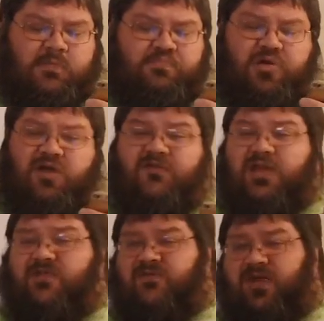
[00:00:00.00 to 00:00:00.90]

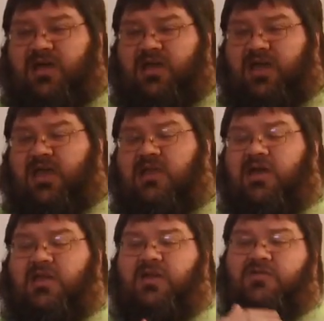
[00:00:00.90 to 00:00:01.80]
Perfect fit. Again,
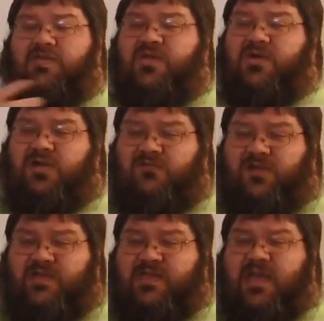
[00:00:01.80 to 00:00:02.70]
another song that
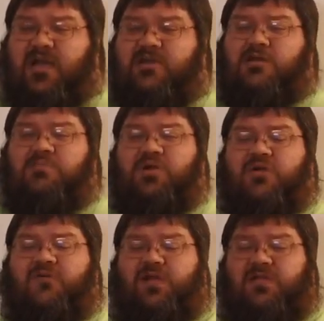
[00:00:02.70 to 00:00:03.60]
fits the character
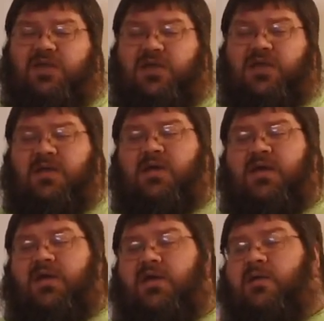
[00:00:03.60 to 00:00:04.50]
perfectly.
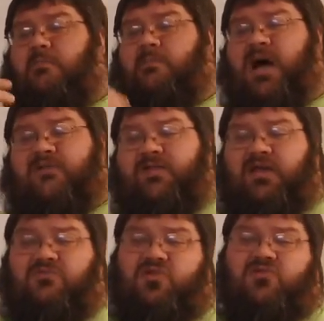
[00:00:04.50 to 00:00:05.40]
My
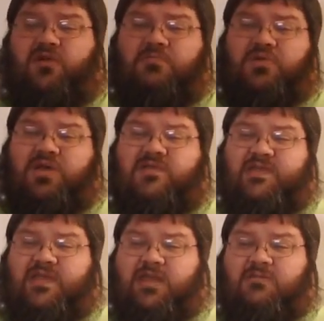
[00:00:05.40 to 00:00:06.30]
favorite of Triple
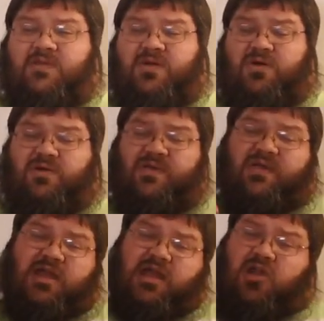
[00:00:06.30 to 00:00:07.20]
H's theme songs,
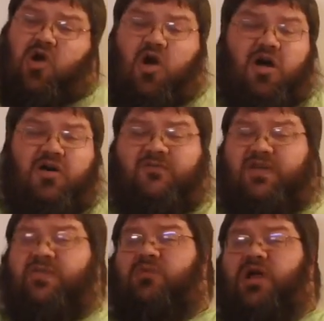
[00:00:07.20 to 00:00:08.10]
and all of
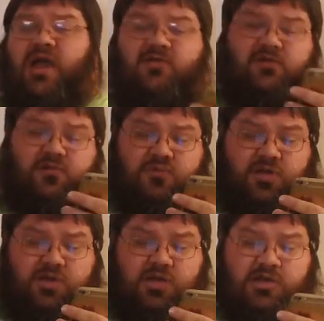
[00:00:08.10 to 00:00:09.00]
his were actually
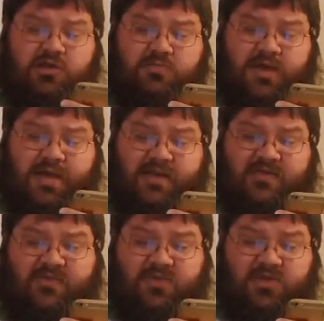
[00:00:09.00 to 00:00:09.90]
really good, to be
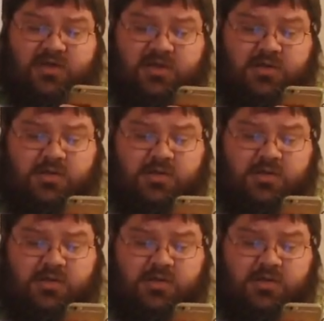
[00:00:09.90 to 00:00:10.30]
honest with you.